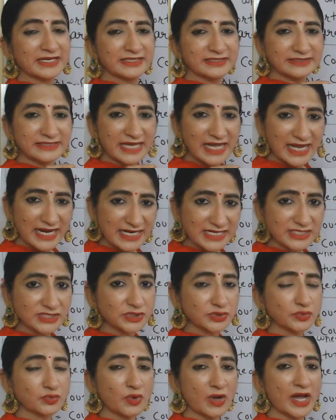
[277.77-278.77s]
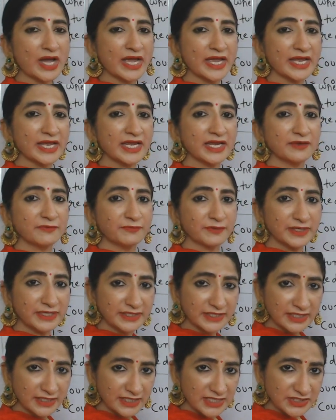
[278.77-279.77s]
That's why if
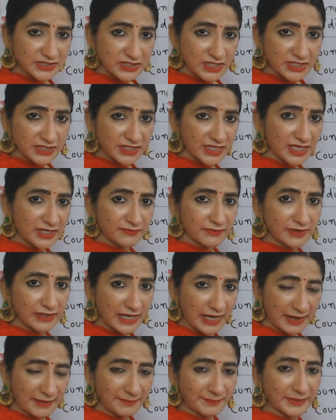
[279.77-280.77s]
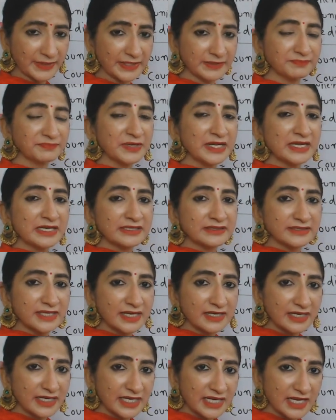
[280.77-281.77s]
international trade will happen,
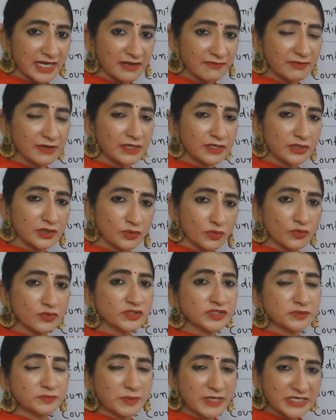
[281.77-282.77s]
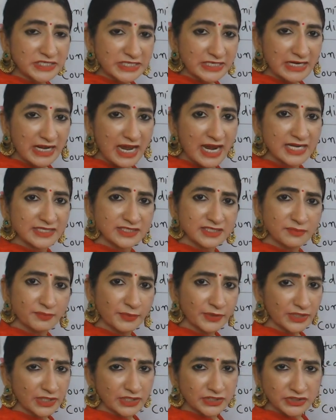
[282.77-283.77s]
then A will do specialize in
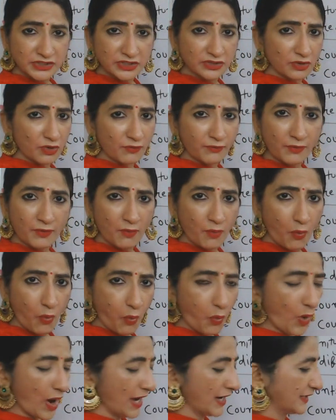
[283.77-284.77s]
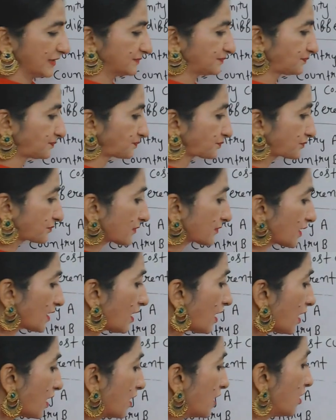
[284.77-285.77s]
production of Y.
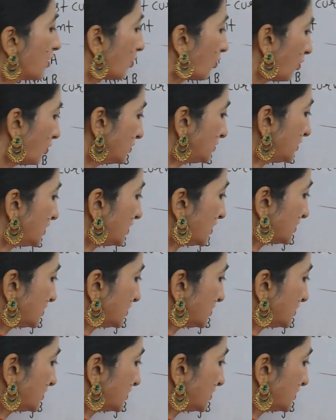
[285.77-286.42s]
On the